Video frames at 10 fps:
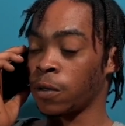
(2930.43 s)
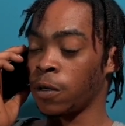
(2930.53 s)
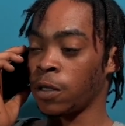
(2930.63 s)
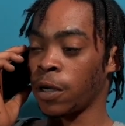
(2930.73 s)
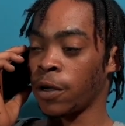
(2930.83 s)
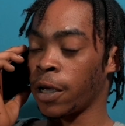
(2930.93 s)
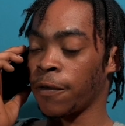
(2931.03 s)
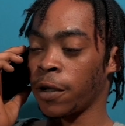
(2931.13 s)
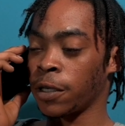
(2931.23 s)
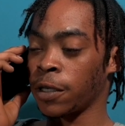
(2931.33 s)
No, also no
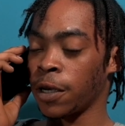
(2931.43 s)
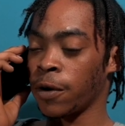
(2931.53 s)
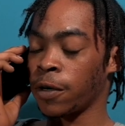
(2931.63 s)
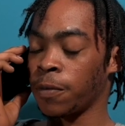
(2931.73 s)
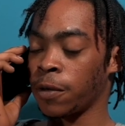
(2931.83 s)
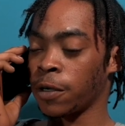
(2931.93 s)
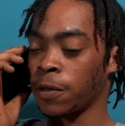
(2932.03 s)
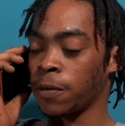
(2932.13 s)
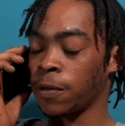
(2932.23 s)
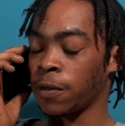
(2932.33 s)
evidence on their own
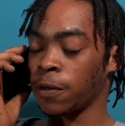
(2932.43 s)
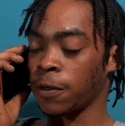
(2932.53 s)
place, man.